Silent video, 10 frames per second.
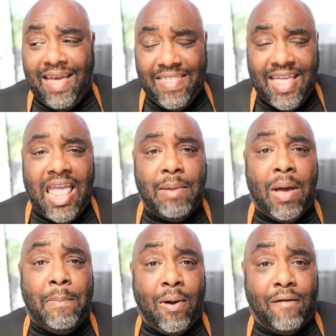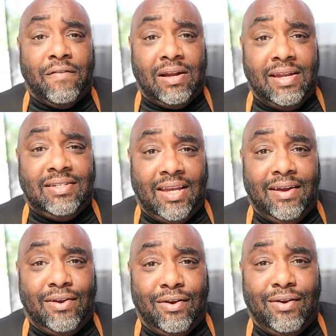and they came out perfectly
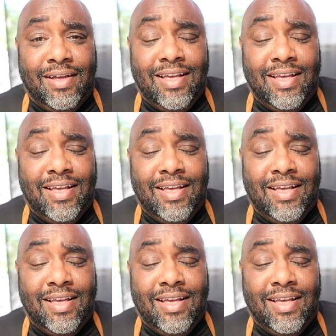tender.